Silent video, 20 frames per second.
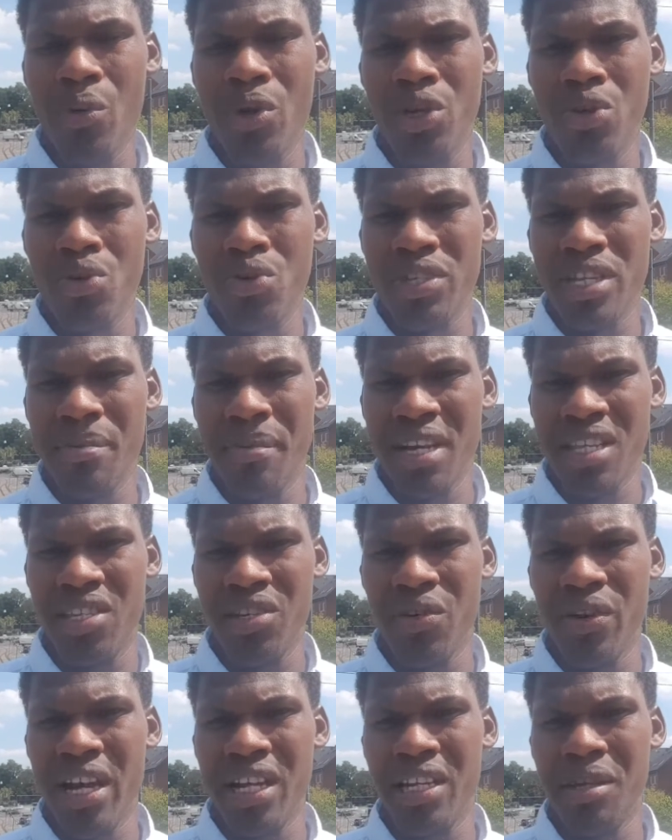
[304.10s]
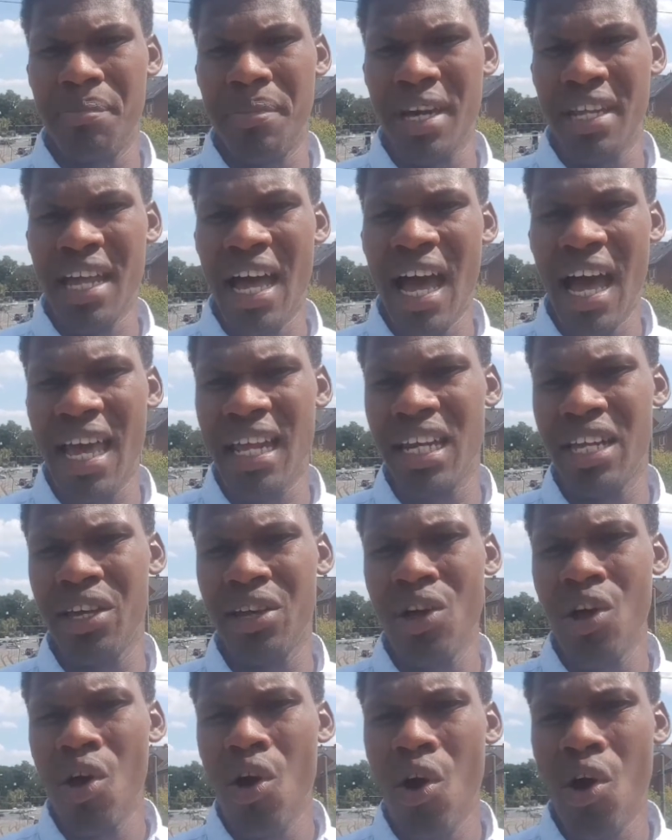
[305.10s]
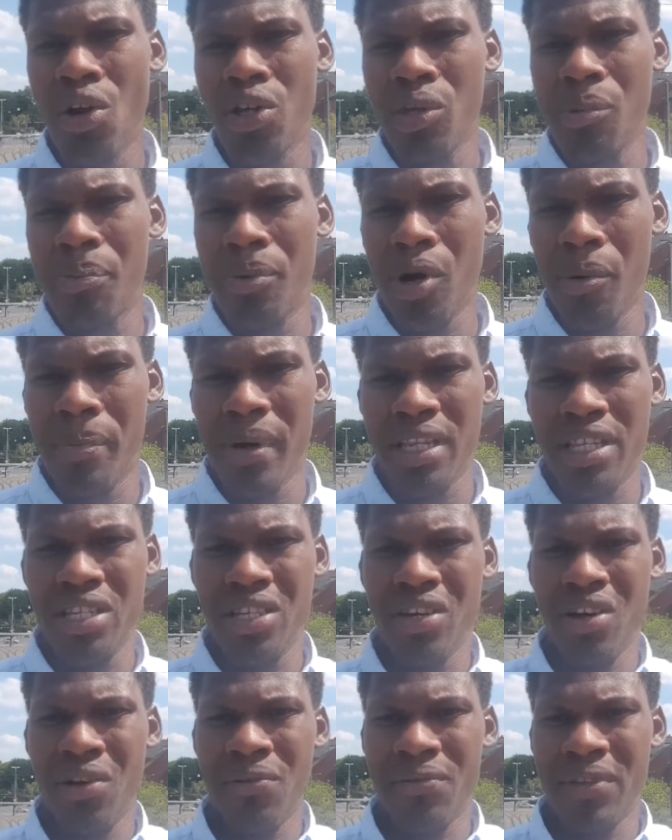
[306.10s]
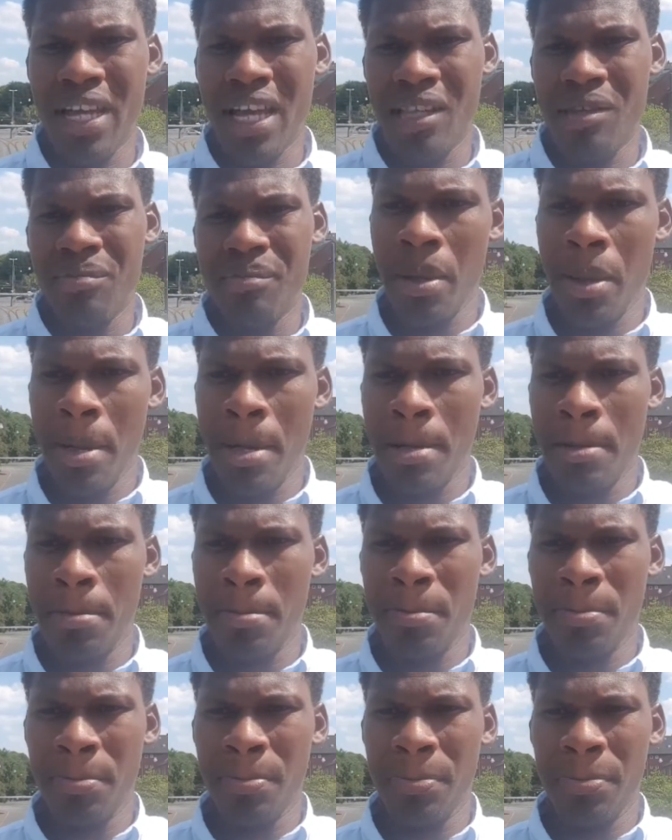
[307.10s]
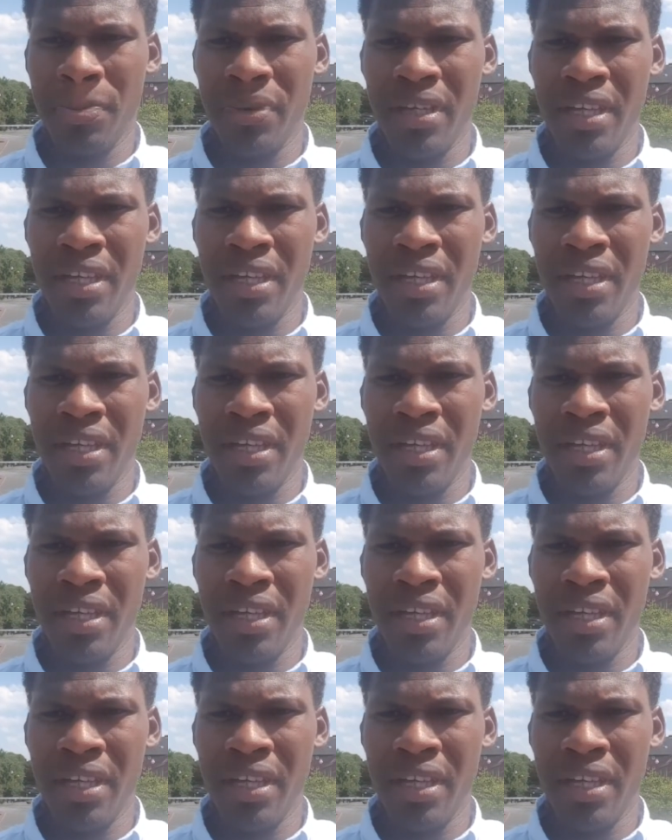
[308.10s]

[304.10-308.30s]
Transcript: we use a material depends highly on the property of that material.